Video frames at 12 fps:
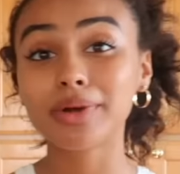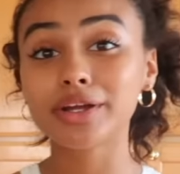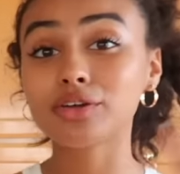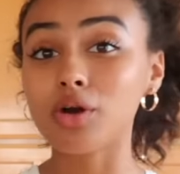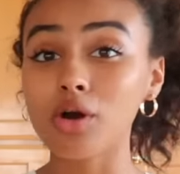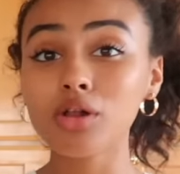
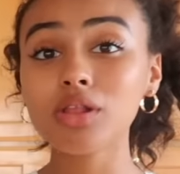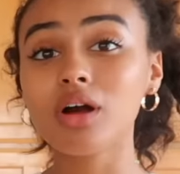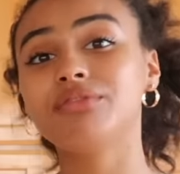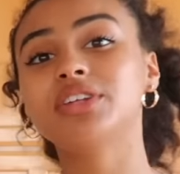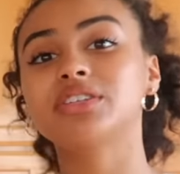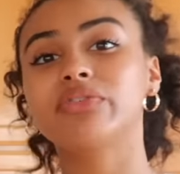My goal
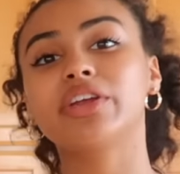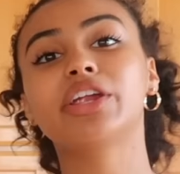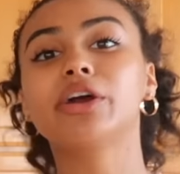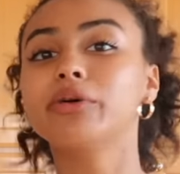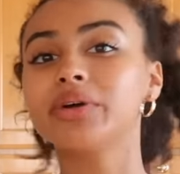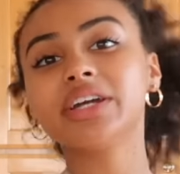of this
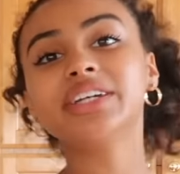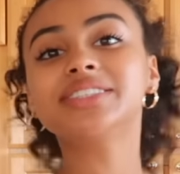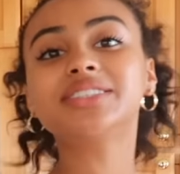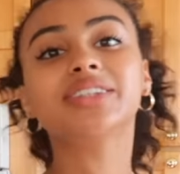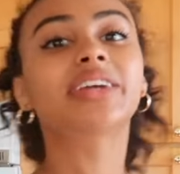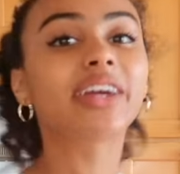video
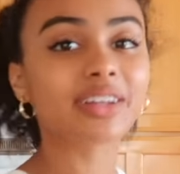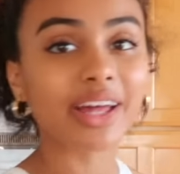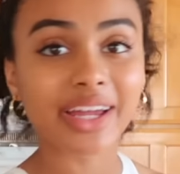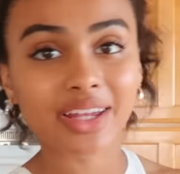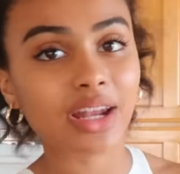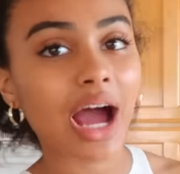is to get
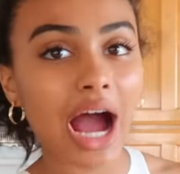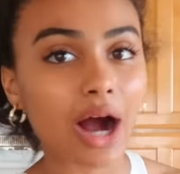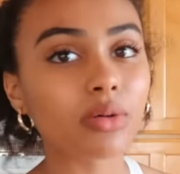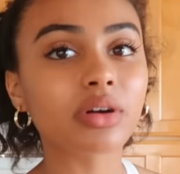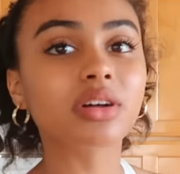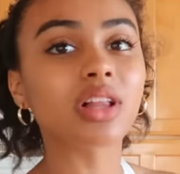like an
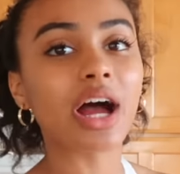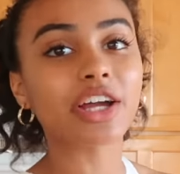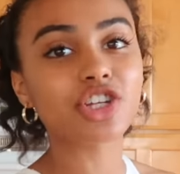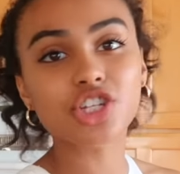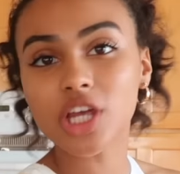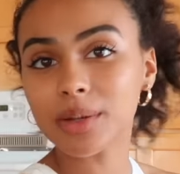
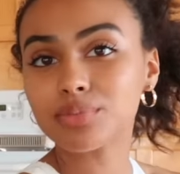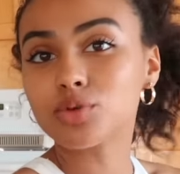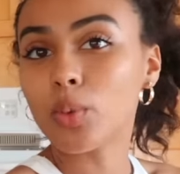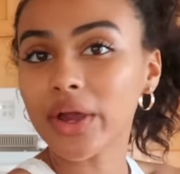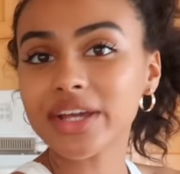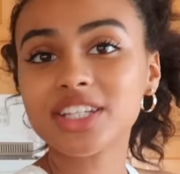hourglass shaped
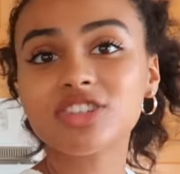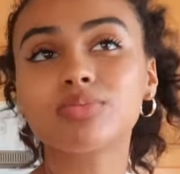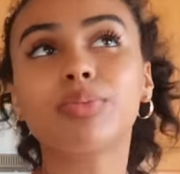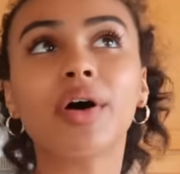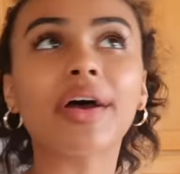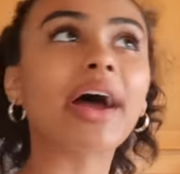
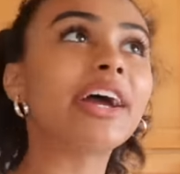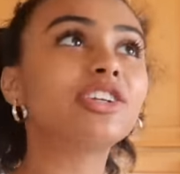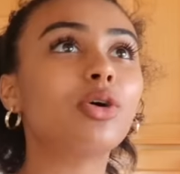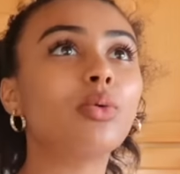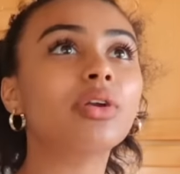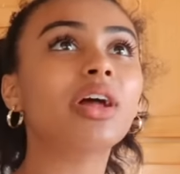waist, but I
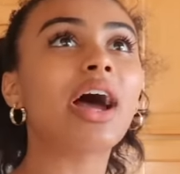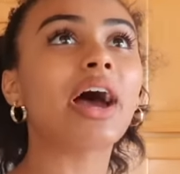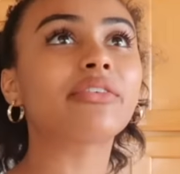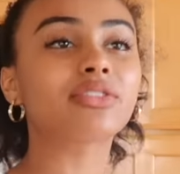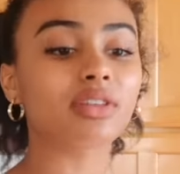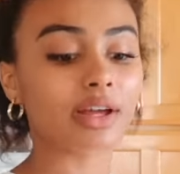don't want to
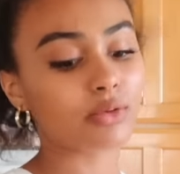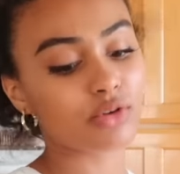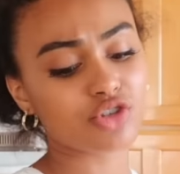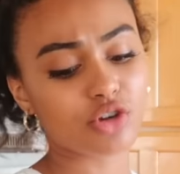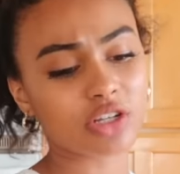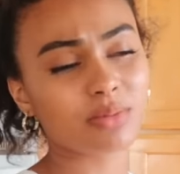have to like
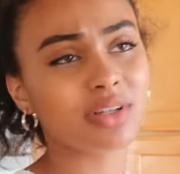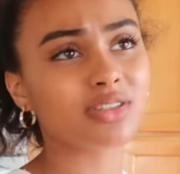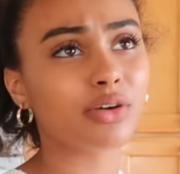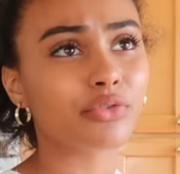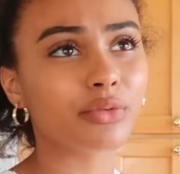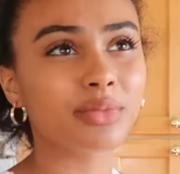restrict
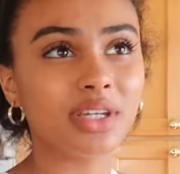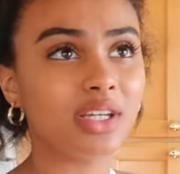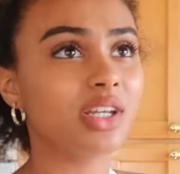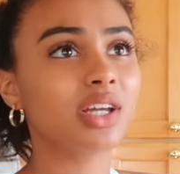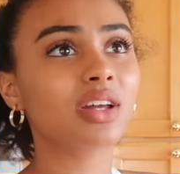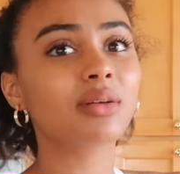myself from
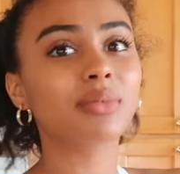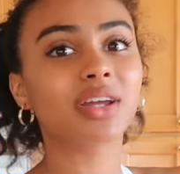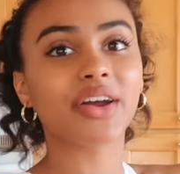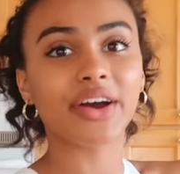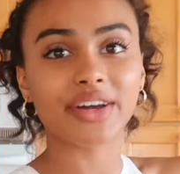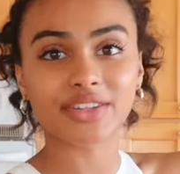eating
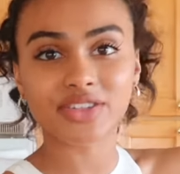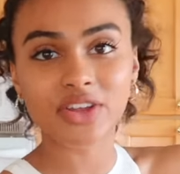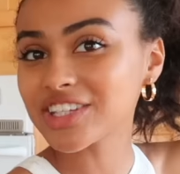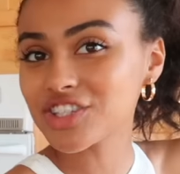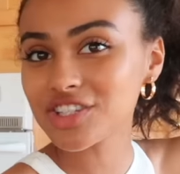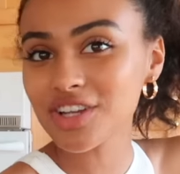because
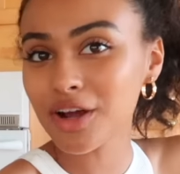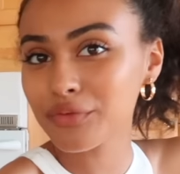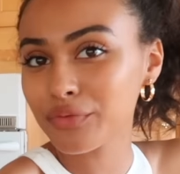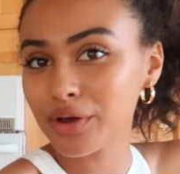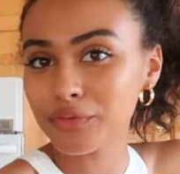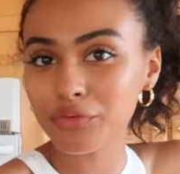that's just
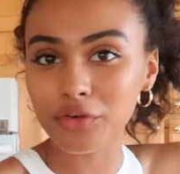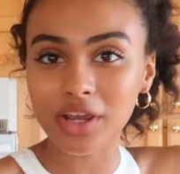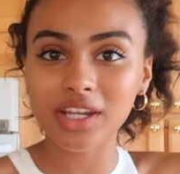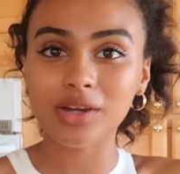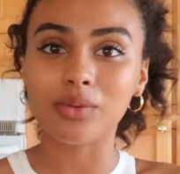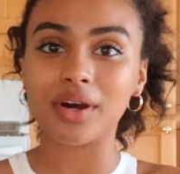not fun for
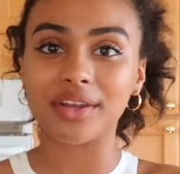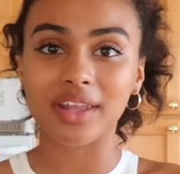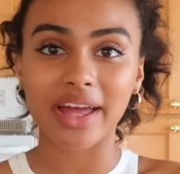anyone.